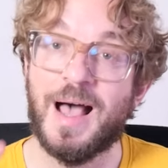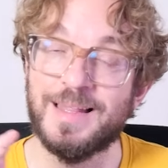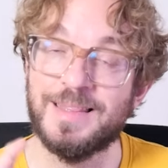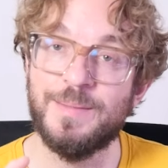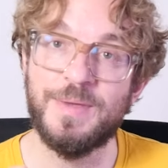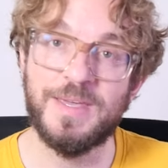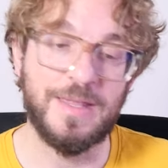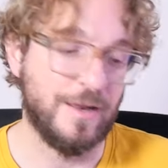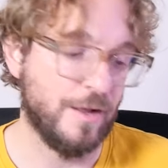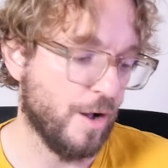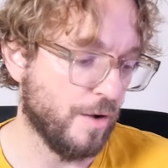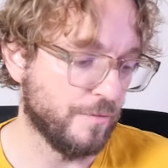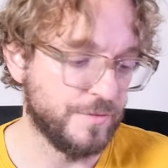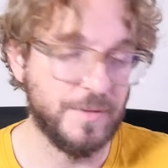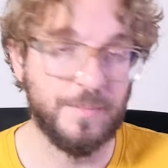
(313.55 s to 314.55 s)
at the beginning
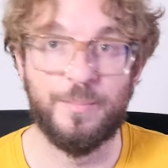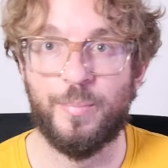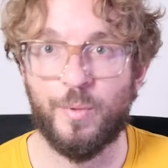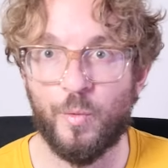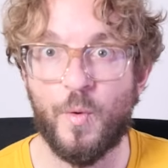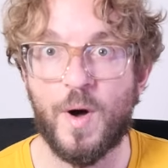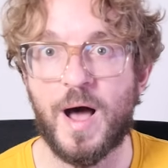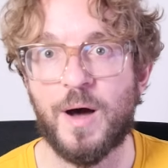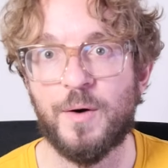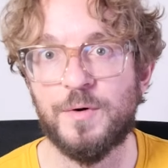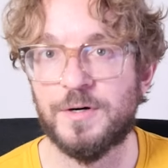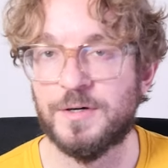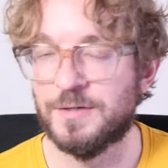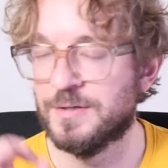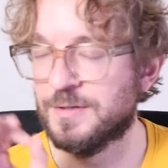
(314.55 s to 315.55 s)
of the blue
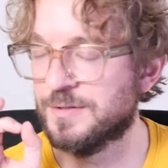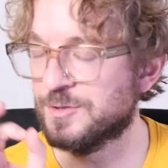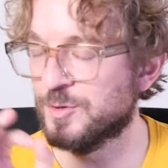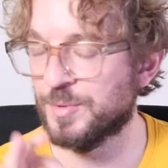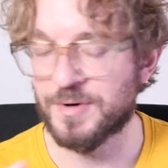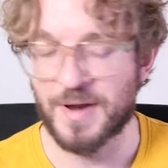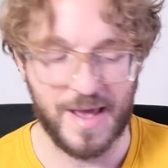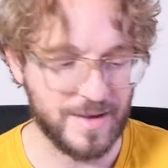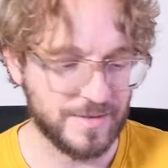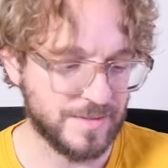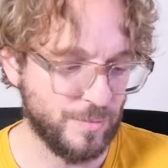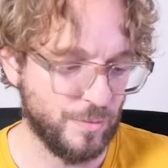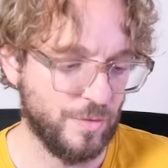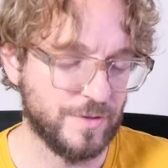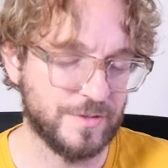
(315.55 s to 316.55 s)
hour super nice
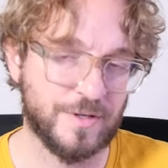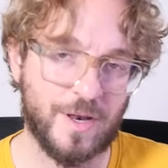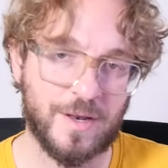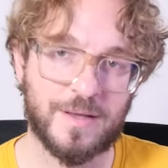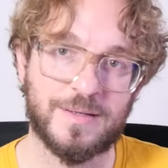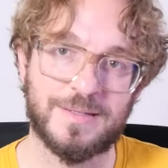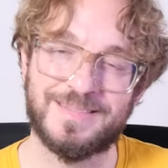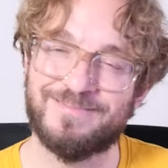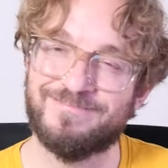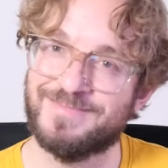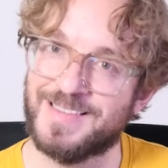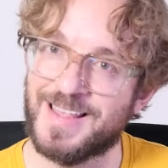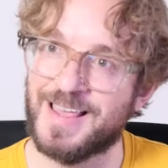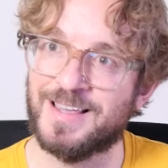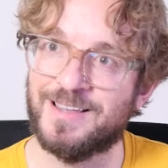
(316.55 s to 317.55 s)
the moon is gonna
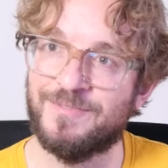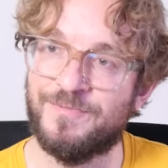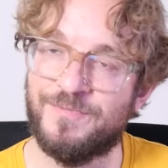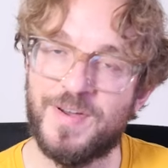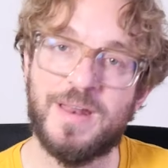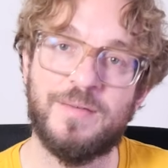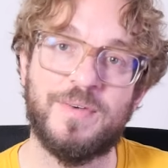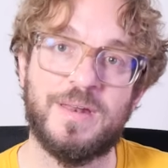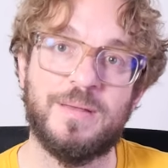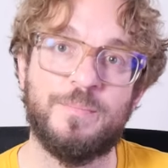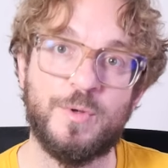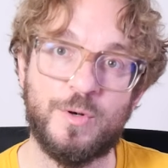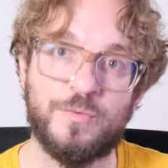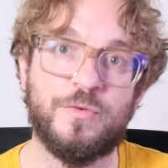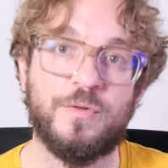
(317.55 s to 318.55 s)
take a very very
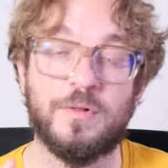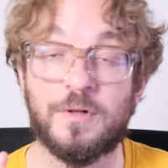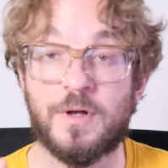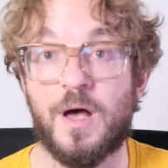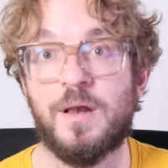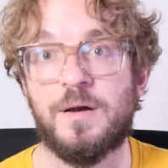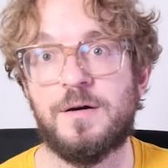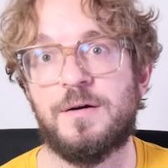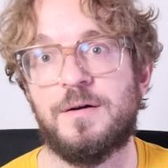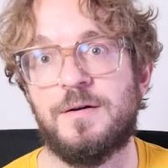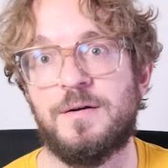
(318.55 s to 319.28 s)
beautiful color